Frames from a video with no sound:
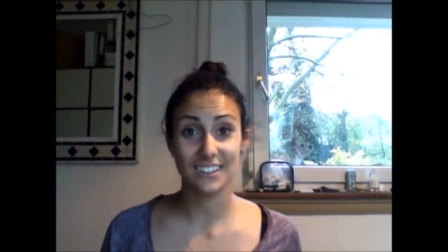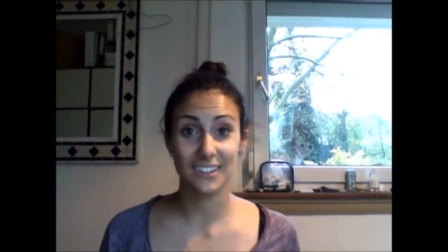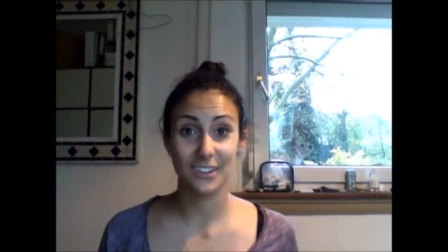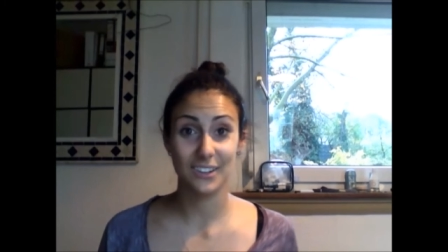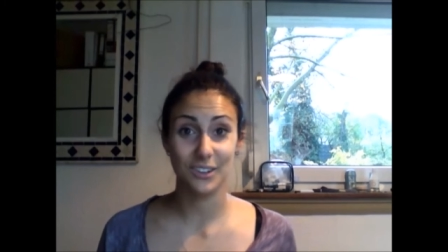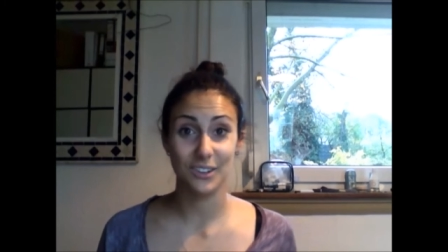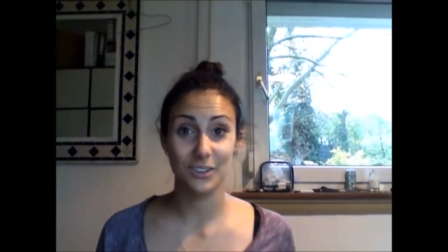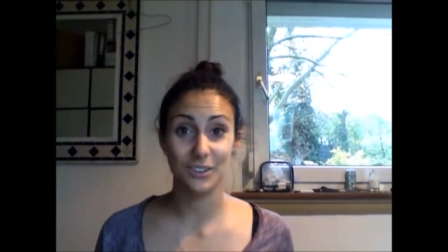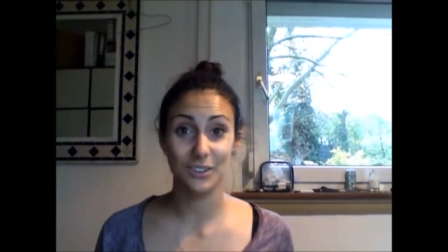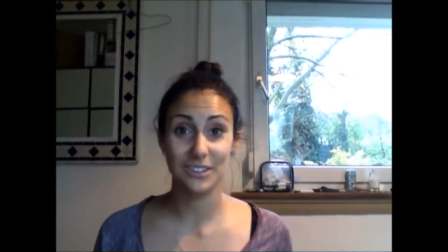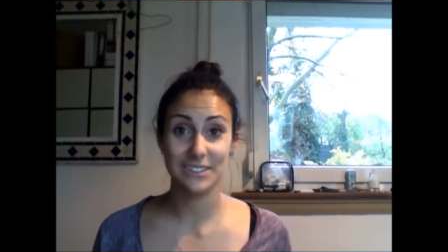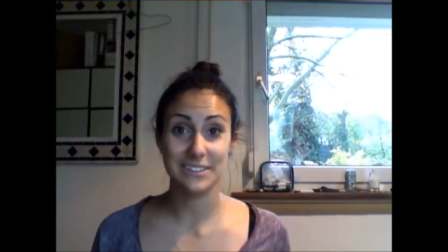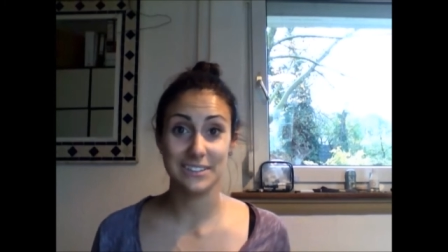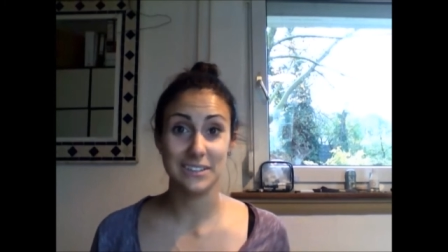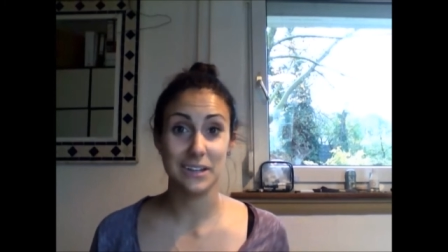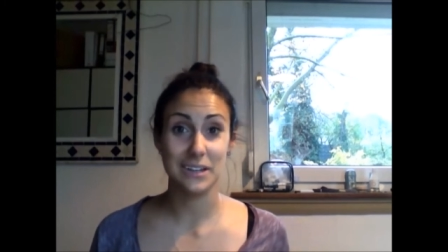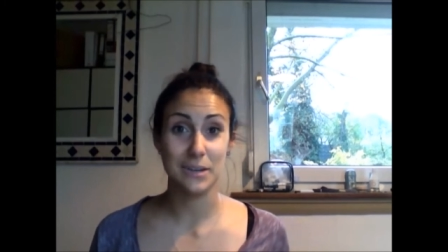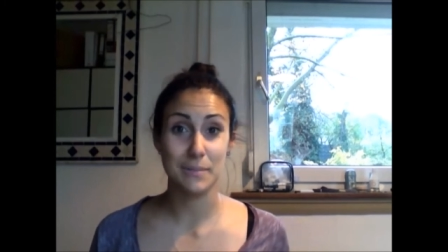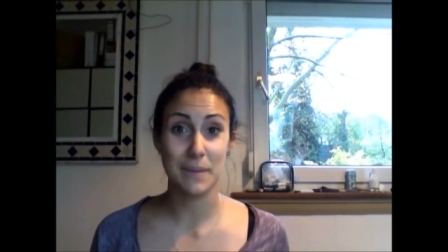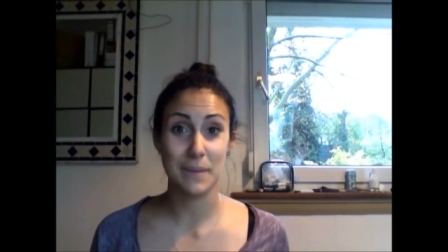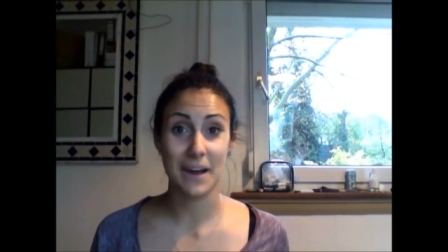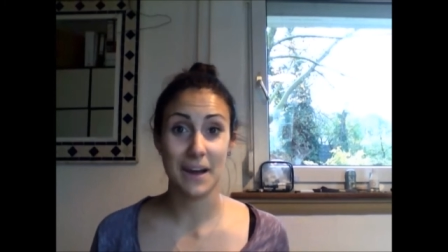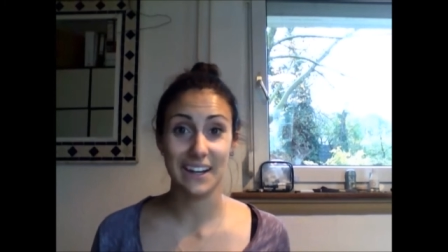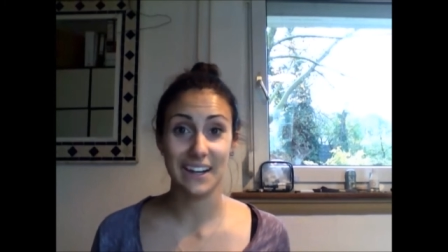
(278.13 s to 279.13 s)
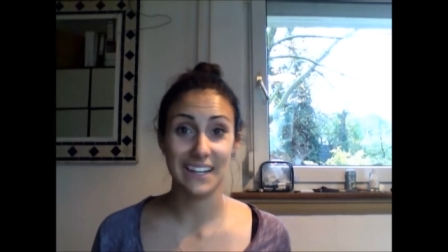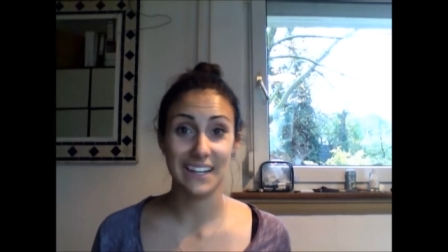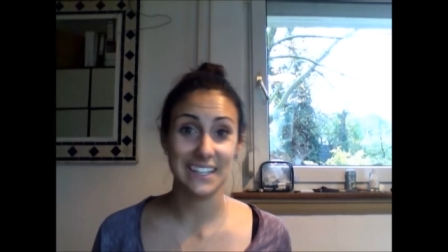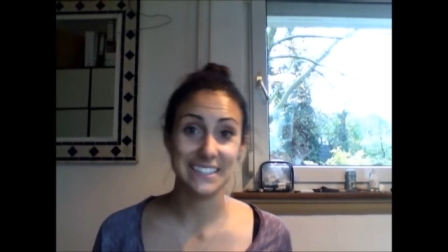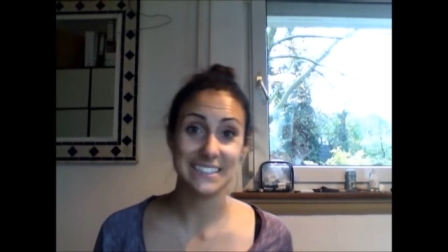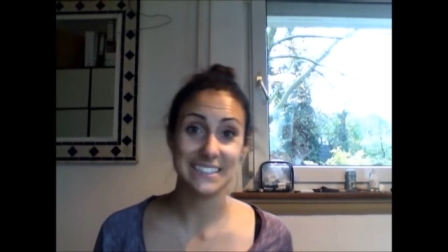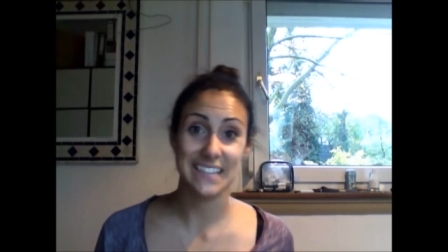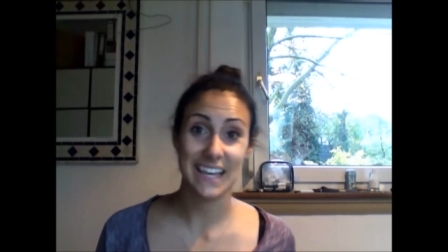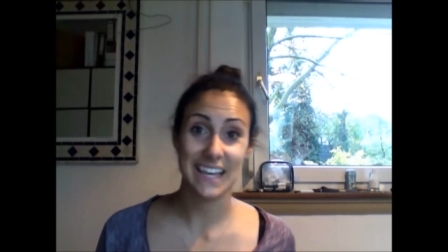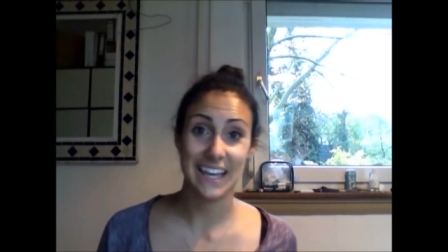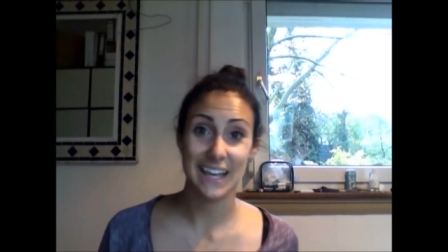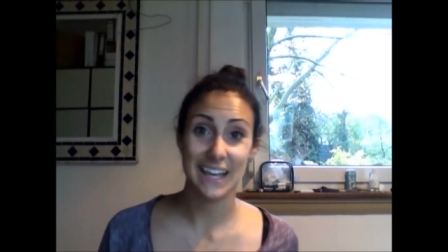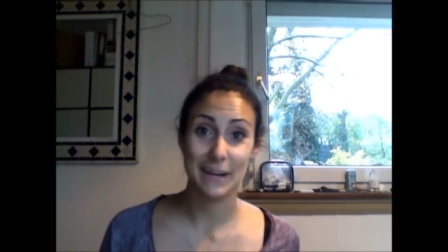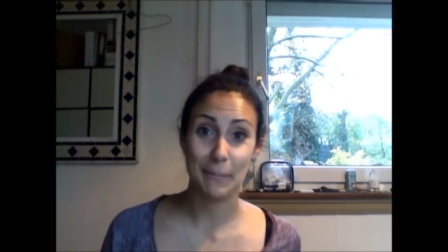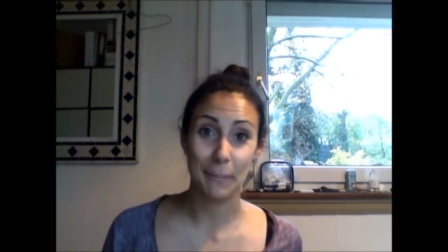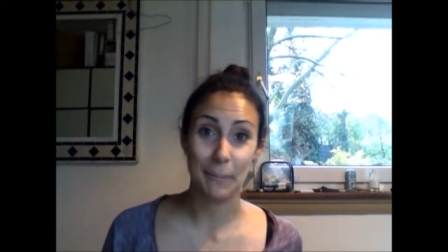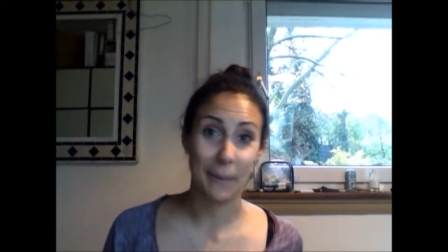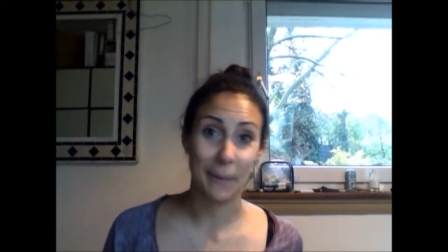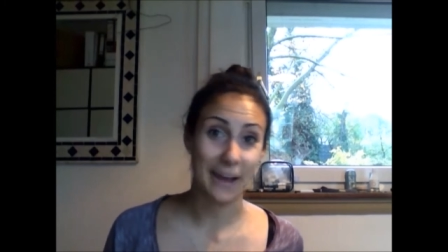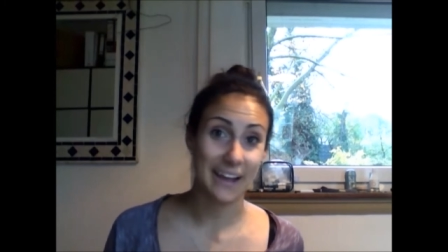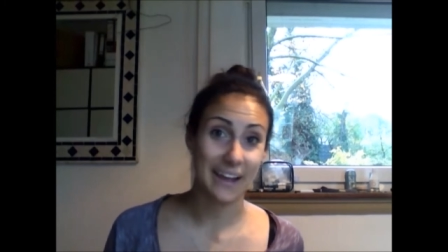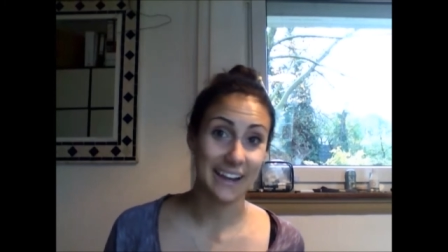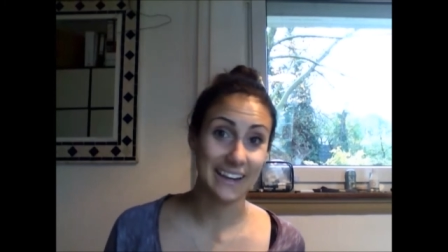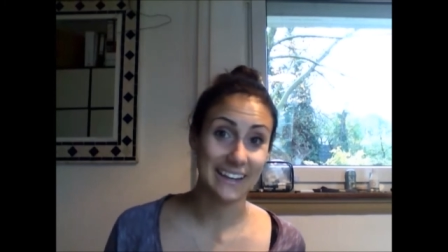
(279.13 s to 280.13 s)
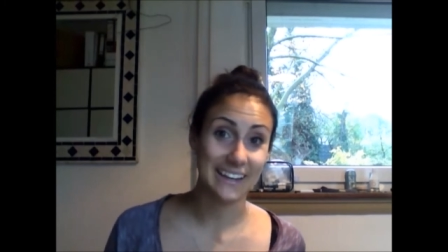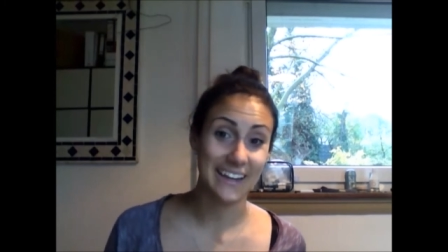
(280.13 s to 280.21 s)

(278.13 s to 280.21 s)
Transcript: too, to see my niece and my